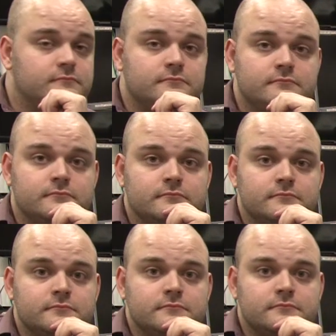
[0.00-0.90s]

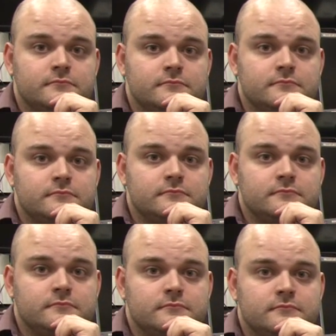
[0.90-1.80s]

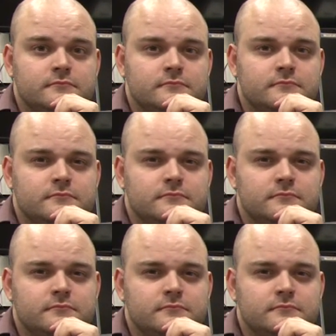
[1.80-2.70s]

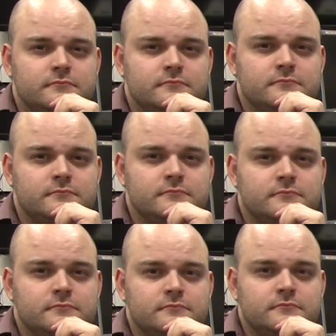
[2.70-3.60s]

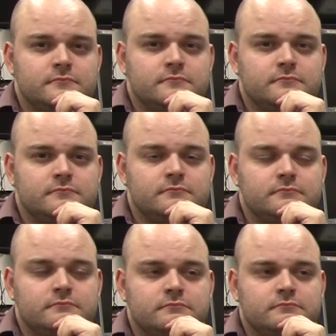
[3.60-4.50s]

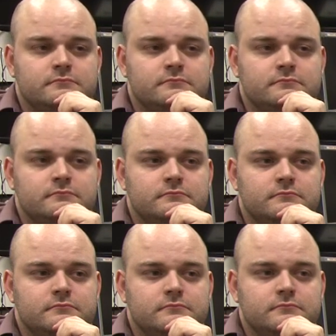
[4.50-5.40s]

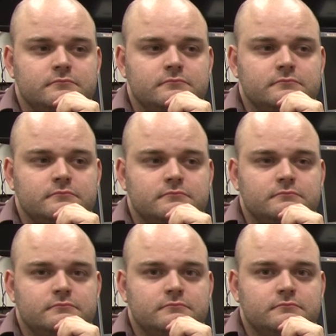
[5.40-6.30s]

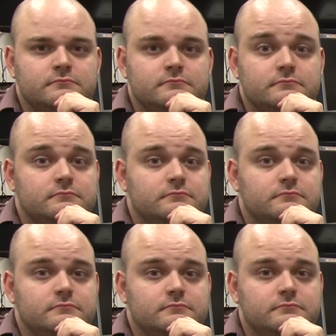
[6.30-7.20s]

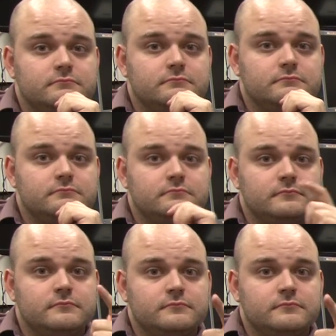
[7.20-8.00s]
[no speech]